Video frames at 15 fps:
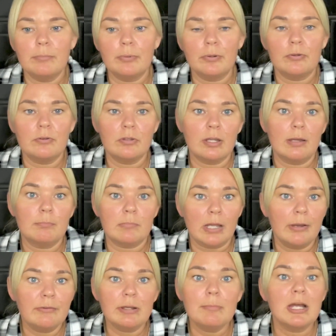But
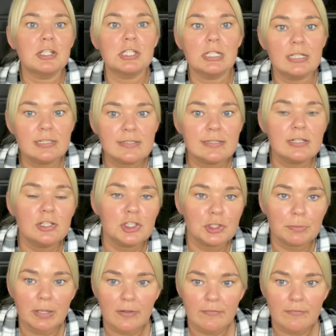I would imagine he'll still do it